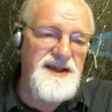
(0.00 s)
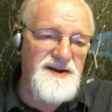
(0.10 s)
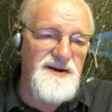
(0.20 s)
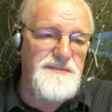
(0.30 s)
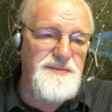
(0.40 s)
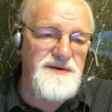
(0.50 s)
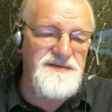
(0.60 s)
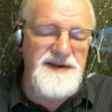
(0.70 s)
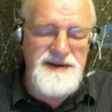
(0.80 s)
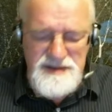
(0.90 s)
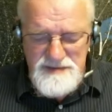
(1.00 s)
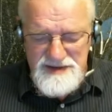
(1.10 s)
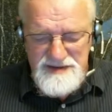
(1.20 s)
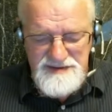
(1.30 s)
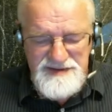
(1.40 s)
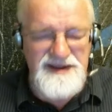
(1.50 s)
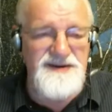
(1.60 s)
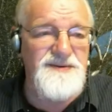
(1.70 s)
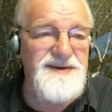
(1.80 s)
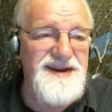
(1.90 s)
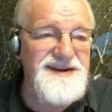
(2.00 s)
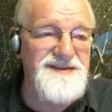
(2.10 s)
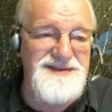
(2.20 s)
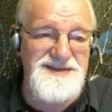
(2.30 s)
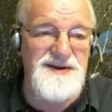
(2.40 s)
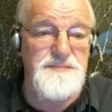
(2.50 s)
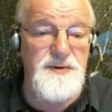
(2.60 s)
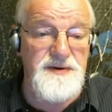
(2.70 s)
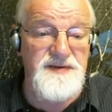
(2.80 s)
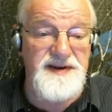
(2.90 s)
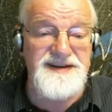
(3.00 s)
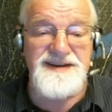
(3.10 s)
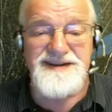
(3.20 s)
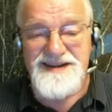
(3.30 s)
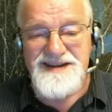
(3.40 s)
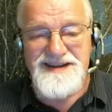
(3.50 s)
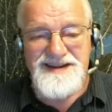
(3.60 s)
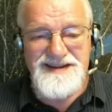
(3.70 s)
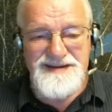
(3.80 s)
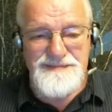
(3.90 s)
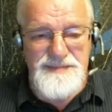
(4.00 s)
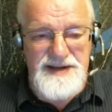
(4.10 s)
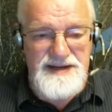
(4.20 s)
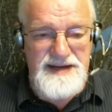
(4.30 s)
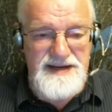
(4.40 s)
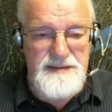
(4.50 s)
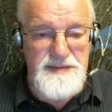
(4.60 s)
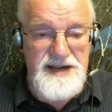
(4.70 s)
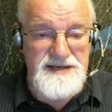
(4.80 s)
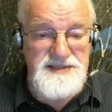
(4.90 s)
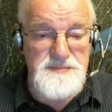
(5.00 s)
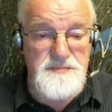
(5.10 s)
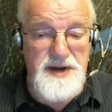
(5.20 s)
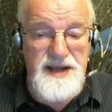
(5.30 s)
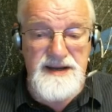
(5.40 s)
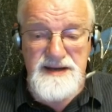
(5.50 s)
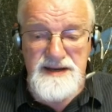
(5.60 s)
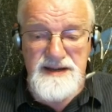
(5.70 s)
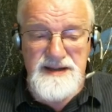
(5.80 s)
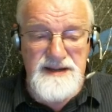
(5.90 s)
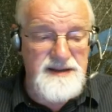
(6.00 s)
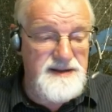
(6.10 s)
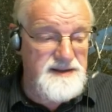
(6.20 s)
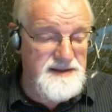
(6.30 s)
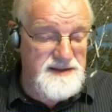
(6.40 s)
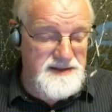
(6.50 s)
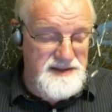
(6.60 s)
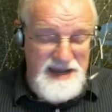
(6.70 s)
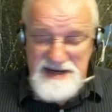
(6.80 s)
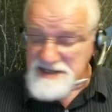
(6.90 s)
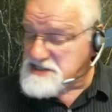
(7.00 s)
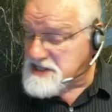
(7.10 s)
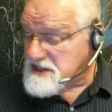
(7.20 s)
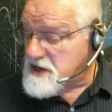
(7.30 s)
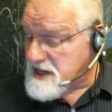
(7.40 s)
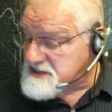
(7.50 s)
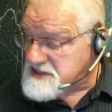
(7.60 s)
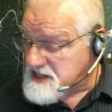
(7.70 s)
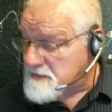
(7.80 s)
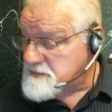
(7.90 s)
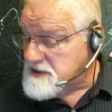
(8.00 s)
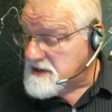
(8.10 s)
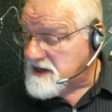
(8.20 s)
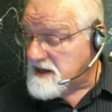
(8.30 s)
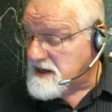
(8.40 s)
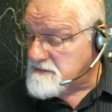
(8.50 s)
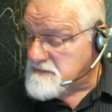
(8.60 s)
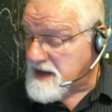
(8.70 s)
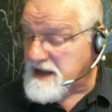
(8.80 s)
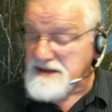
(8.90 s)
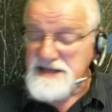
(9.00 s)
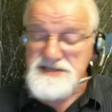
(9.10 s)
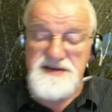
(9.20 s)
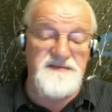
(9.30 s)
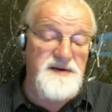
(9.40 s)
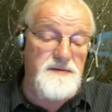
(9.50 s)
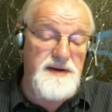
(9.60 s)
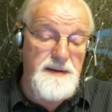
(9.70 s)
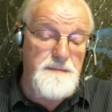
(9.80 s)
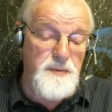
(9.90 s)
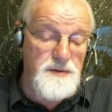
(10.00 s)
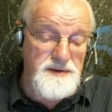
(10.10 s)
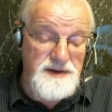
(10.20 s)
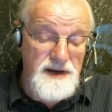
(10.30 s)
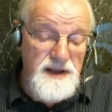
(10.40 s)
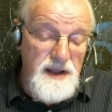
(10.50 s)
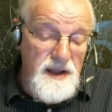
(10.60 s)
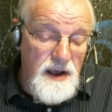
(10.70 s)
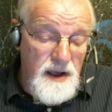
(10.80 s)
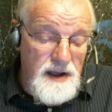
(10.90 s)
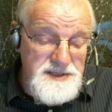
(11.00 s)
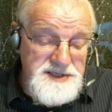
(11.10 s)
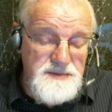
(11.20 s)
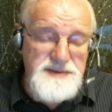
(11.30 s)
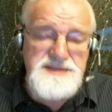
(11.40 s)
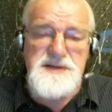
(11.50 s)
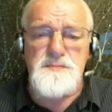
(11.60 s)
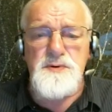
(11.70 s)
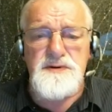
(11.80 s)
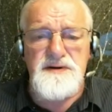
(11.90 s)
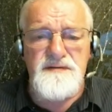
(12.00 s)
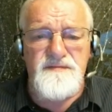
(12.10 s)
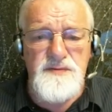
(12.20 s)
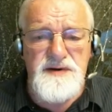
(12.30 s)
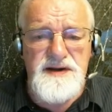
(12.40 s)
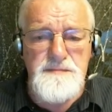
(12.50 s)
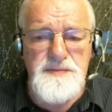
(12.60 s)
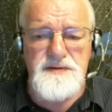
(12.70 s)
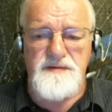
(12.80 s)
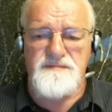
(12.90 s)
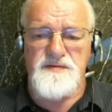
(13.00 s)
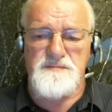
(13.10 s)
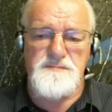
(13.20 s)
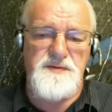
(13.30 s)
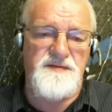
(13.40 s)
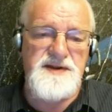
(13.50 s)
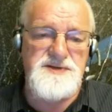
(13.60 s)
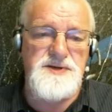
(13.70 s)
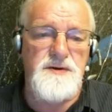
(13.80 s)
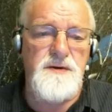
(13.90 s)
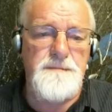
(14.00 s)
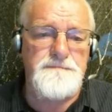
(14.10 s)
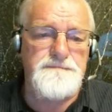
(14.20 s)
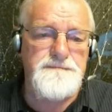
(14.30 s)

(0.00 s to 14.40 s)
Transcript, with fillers: they all perfect? Well, no, none of us are perfect by any means, but that is the concept. Um, and it's very important. Also, it's important for a computer professional